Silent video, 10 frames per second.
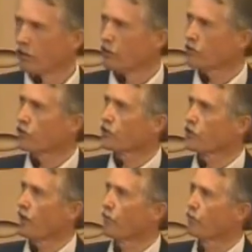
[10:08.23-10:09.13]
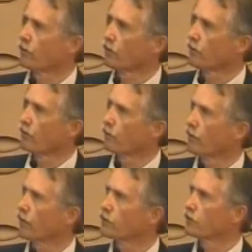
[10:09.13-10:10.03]
This example
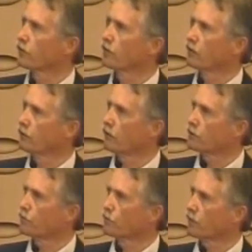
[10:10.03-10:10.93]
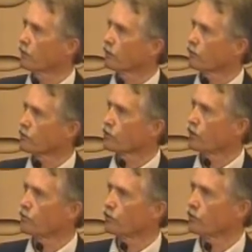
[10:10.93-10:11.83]
makes these particular
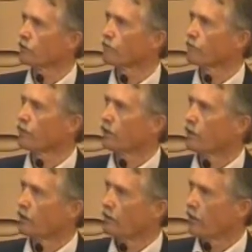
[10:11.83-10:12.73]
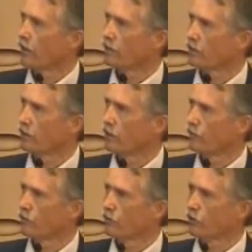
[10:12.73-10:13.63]
assumptions, that
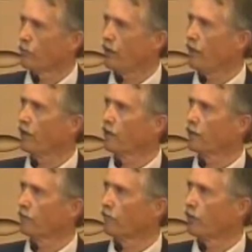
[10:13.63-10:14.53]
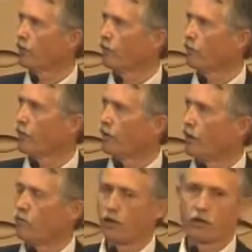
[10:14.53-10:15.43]
you're paying
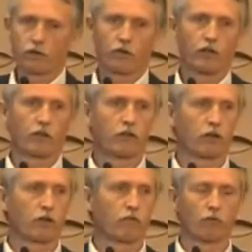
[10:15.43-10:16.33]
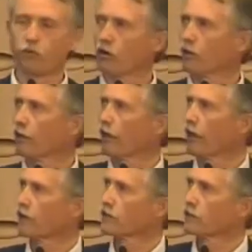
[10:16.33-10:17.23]
$1.30 a therm for boiler
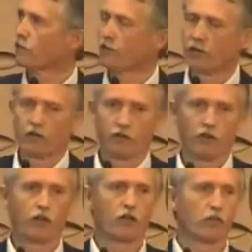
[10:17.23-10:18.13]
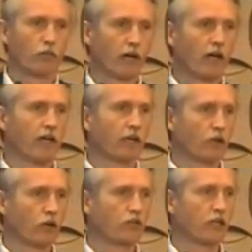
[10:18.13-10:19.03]
gas, that you can buy
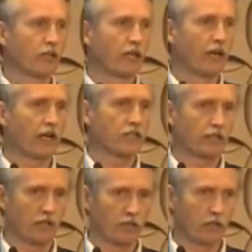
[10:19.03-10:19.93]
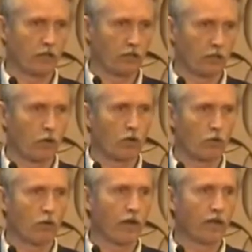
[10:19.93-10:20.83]
cogen gas at a lower
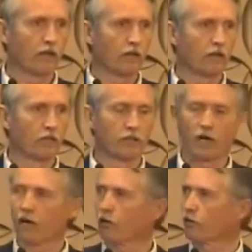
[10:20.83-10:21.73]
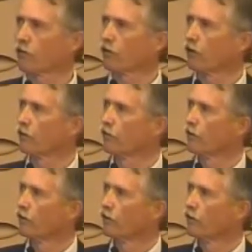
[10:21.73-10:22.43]
rate of $1 a therm,